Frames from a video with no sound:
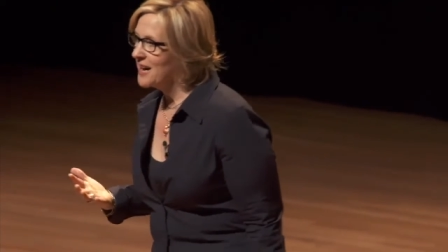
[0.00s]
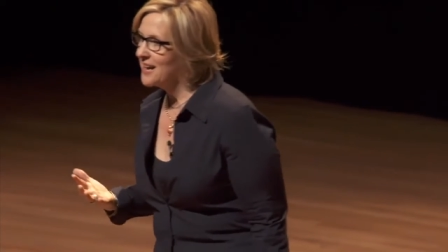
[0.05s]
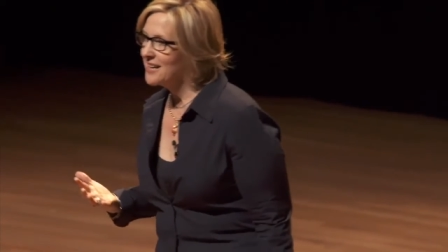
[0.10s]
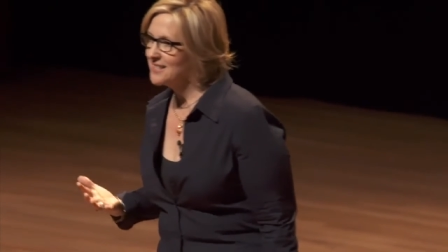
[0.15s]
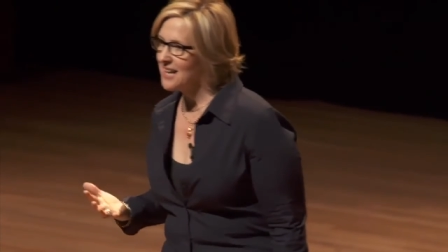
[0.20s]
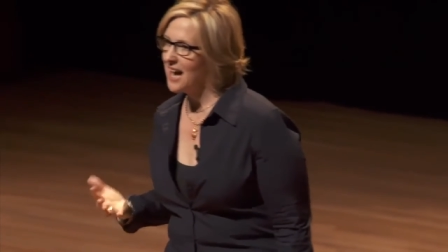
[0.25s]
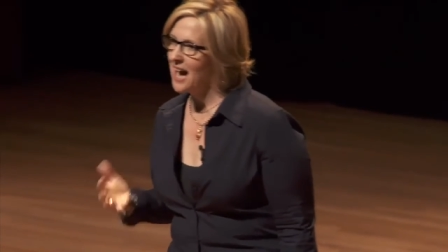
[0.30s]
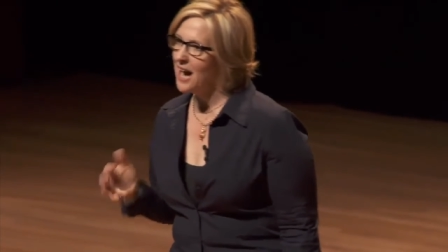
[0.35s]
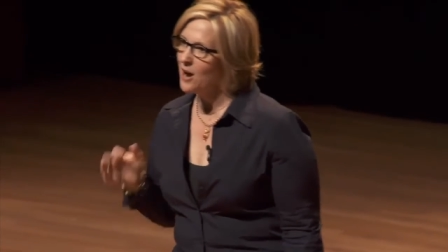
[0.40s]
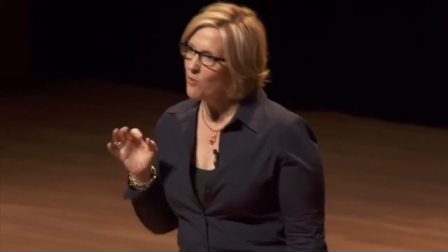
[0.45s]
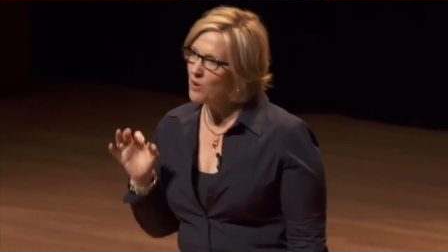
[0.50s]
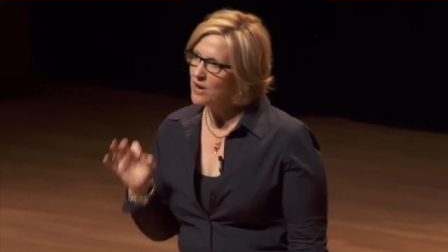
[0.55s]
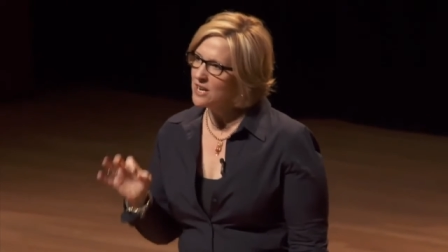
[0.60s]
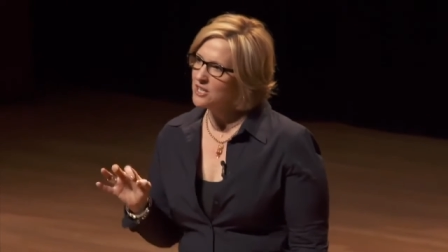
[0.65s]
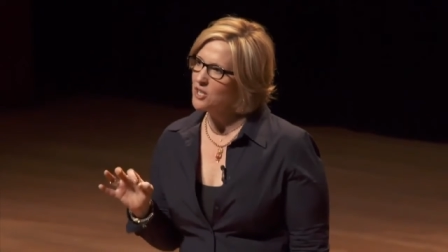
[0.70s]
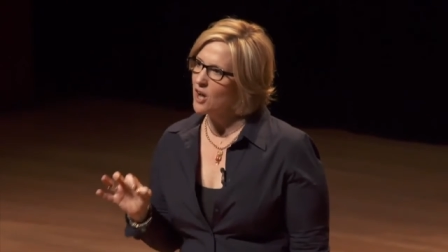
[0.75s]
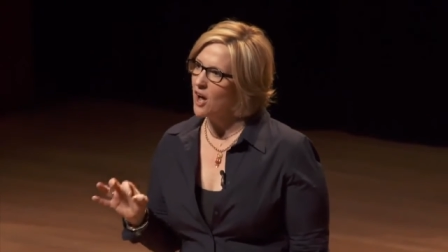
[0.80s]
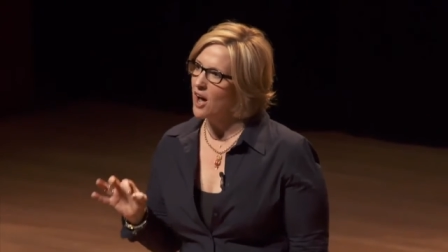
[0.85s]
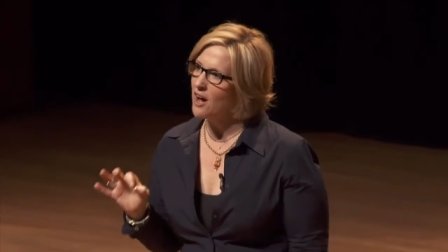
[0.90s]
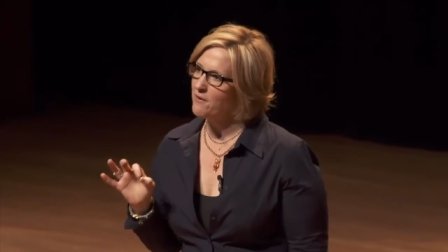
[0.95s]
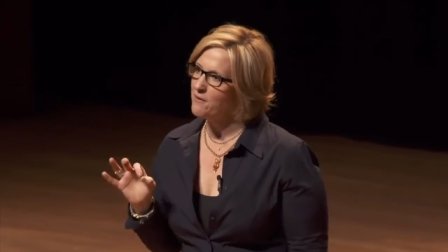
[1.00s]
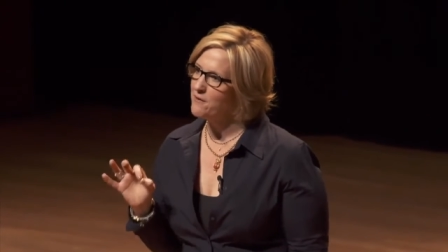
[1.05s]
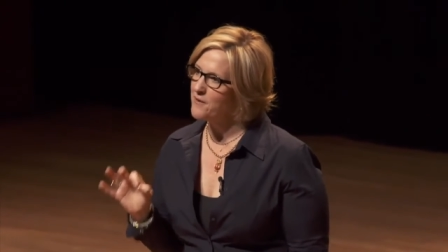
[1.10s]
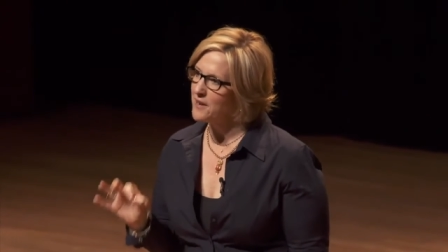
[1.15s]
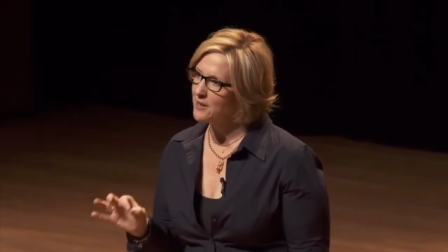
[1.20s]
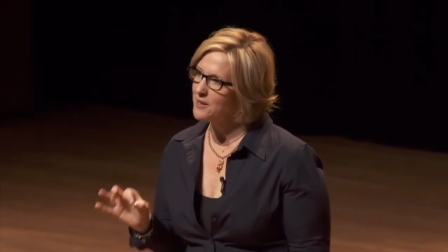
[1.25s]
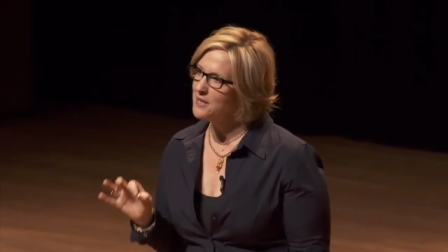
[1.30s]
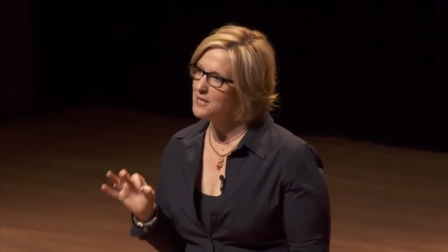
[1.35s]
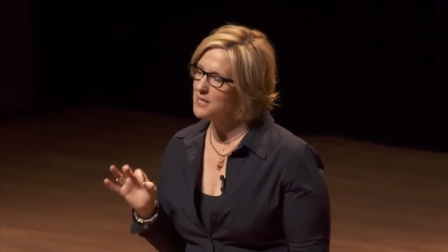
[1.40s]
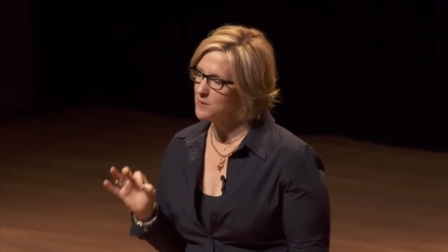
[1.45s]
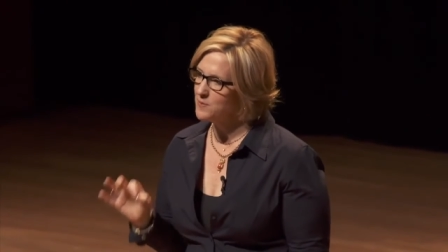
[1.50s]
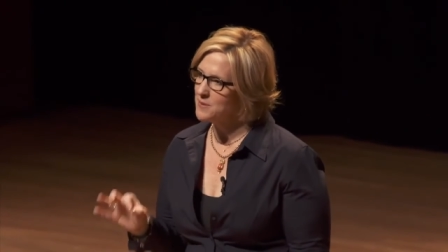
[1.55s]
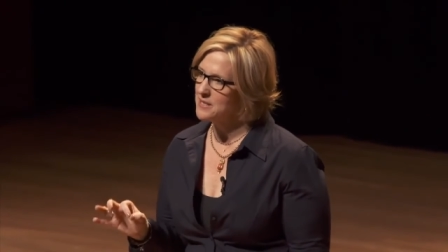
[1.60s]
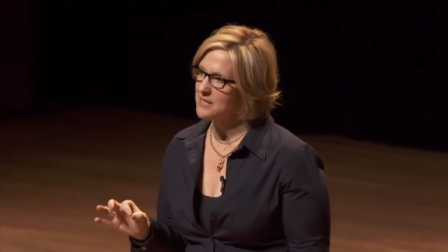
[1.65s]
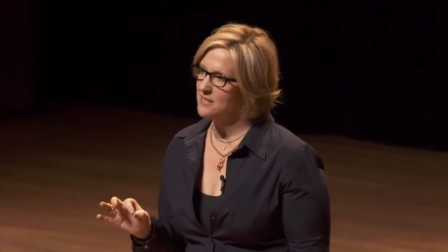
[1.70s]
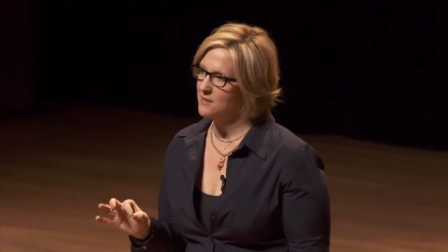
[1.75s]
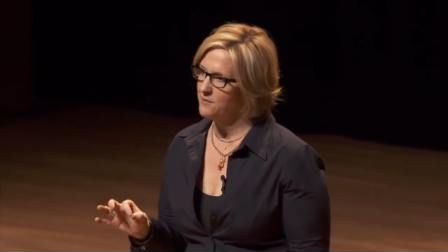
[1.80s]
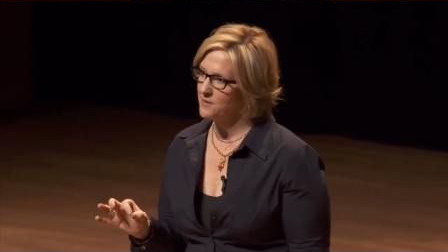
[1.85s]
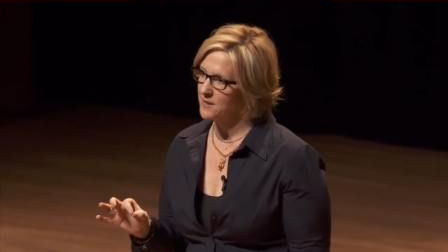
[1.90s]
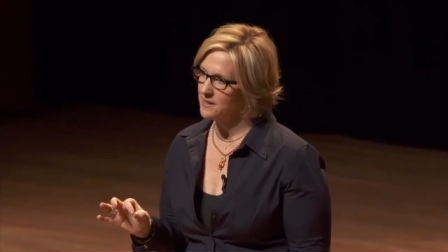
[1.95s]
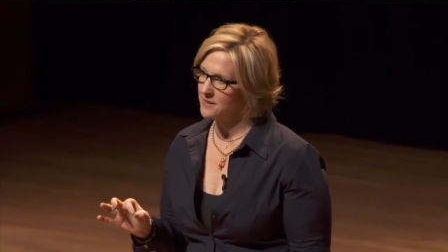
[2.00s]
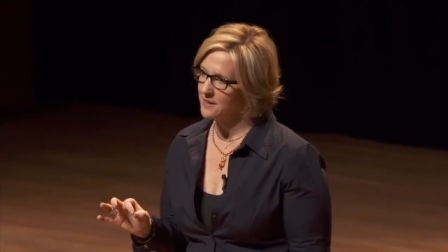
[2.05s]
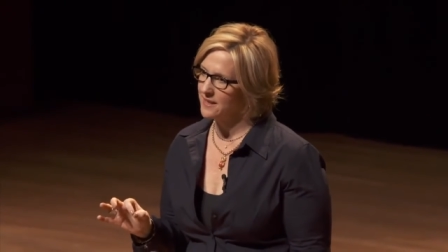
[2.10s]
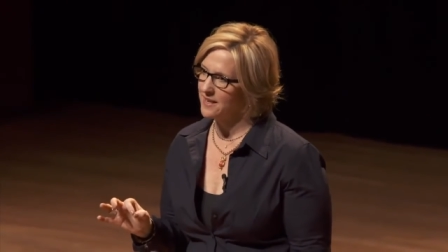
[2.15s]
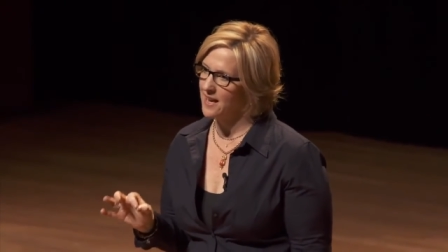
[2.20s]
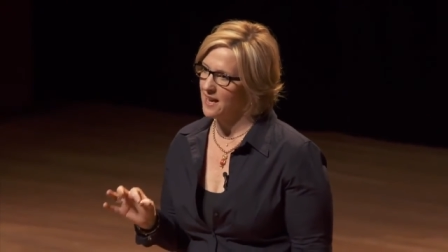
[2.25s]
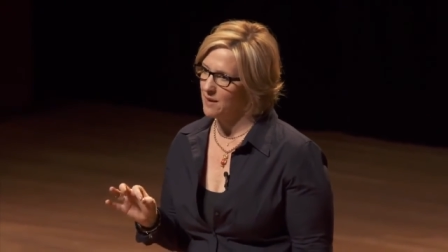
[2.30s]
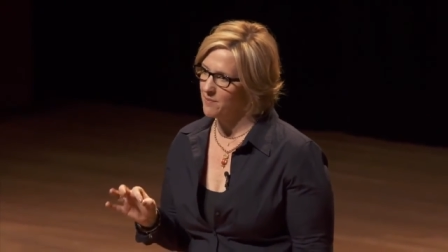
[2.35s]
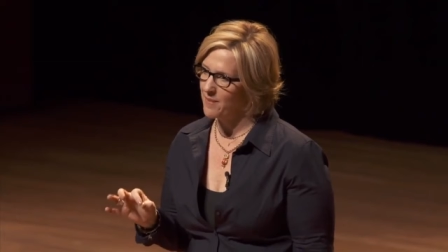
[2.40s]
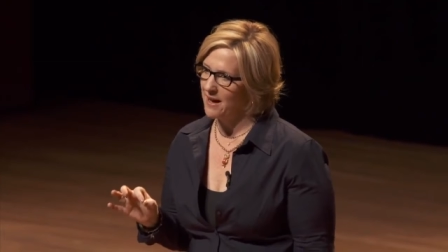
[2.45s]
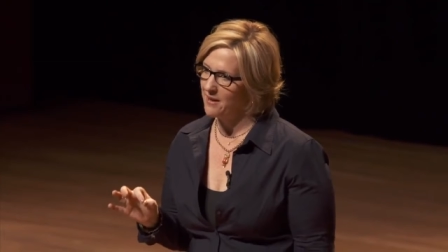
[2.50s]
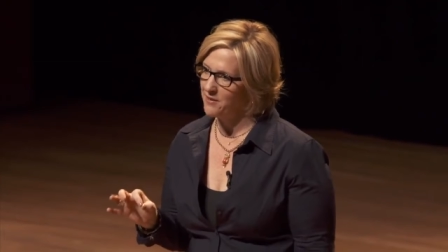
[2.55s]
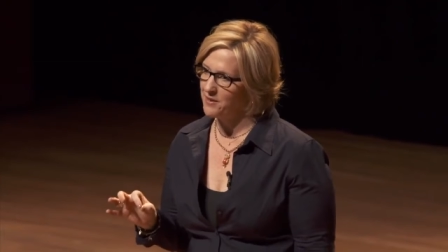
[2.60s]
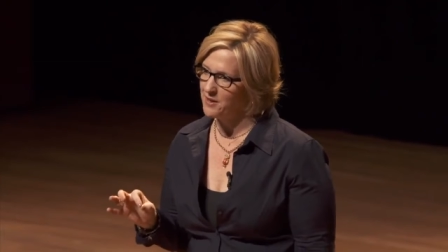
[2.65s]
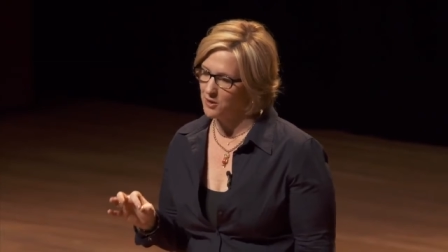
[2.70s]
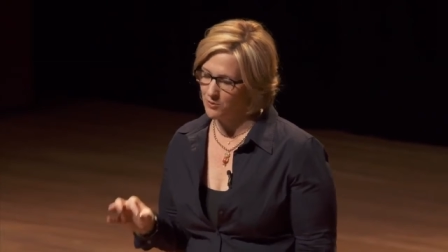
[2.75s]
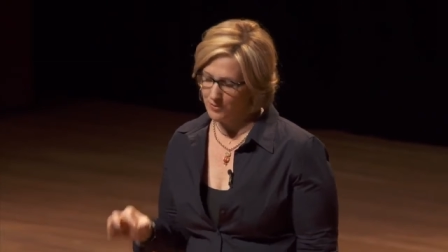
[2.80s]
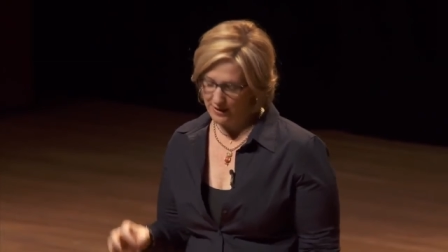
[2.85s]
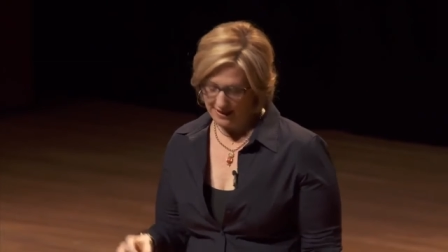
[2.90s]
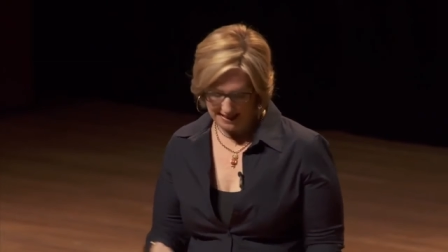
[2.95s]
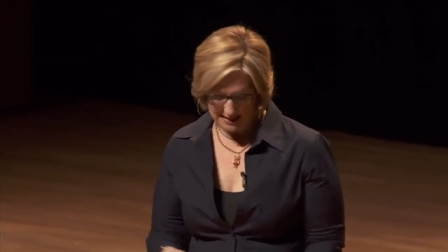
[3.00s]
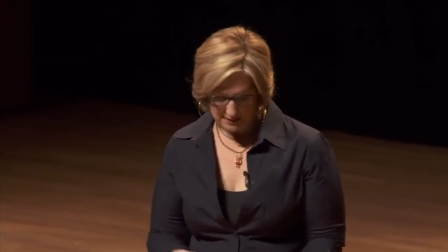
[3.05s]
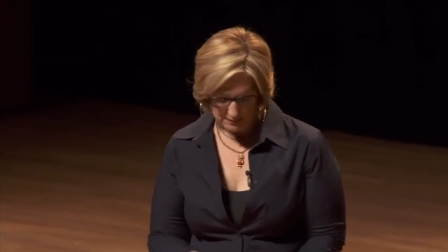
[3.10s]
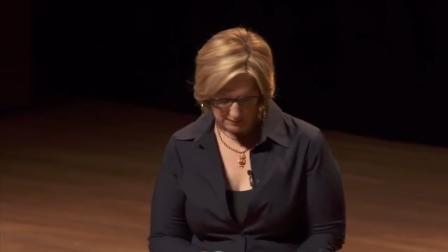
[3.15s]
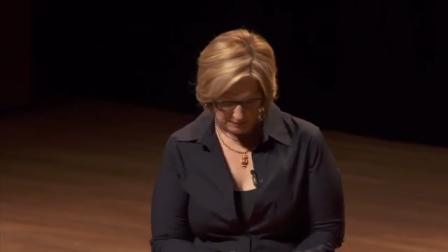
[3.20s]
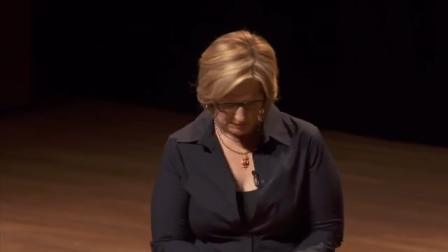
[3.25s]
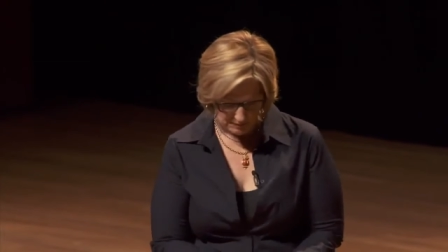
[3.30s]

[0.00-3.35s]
today is I want to talk very specifically about the arena.